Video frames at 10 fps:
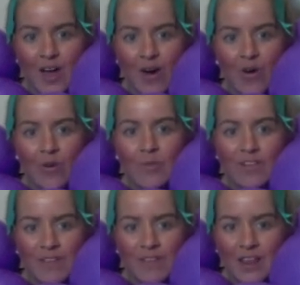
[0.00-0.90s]
all my
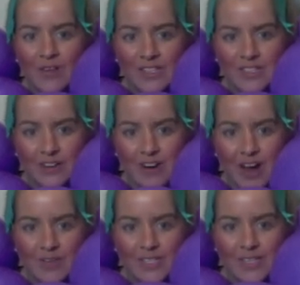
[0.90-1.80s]
fellow
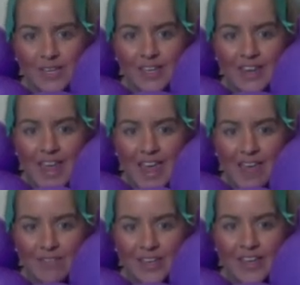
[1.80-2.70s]
Instagrammers can
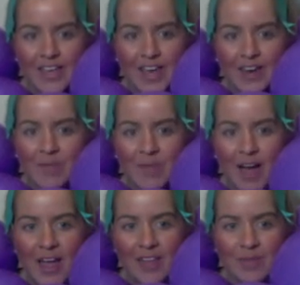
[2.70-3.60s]
envy and
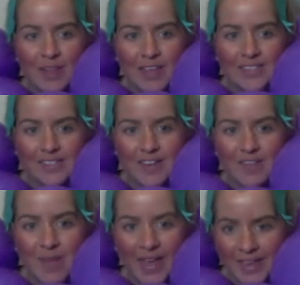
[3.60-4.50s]
admire the places I've
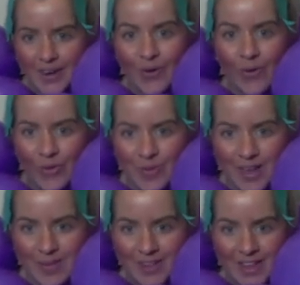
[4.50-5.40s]
been and all the
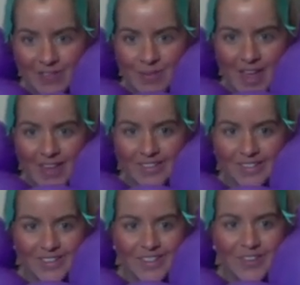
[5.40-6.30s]
people I've met.
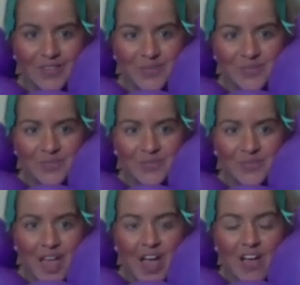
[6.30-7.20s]

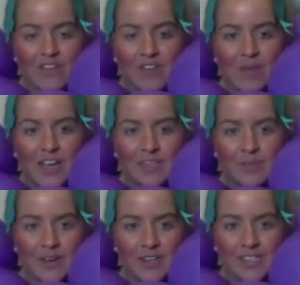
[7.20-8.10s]
From my
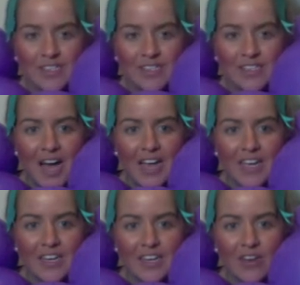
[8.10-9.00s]
experiences, I
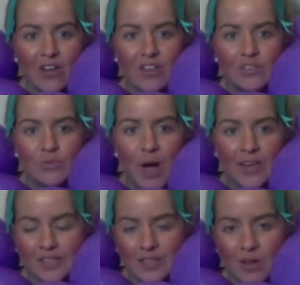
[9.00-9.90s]
can acknowledge wine
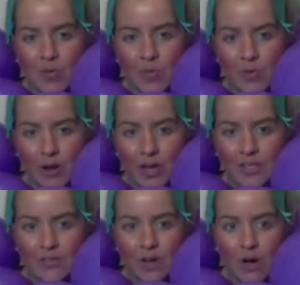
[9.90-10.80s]
is a global product
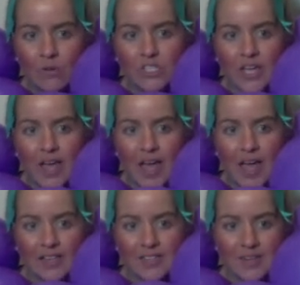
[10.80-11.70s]
of culture
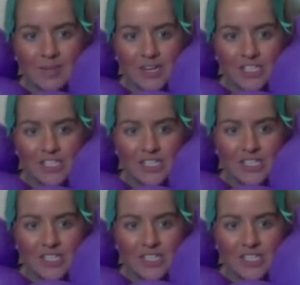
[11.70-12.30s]
and celebration,